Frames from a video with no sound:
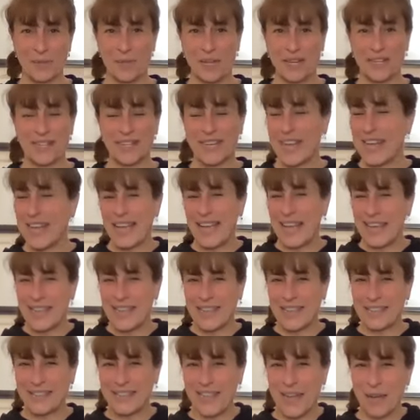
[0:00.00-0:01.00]
but
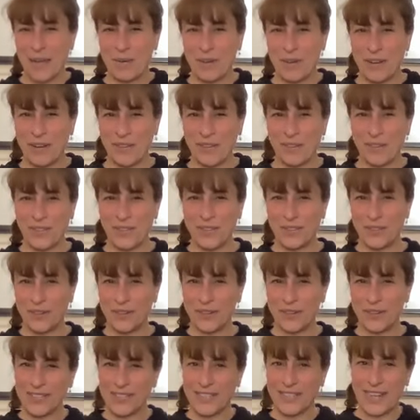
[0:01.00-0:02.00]
the summary of the
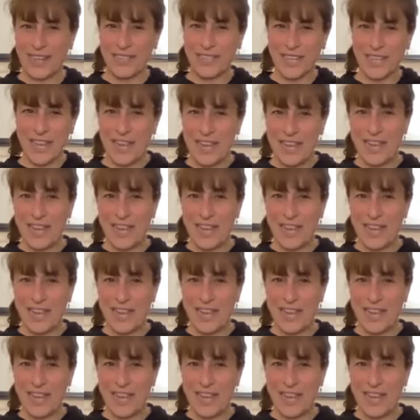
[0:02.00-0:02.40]
story is that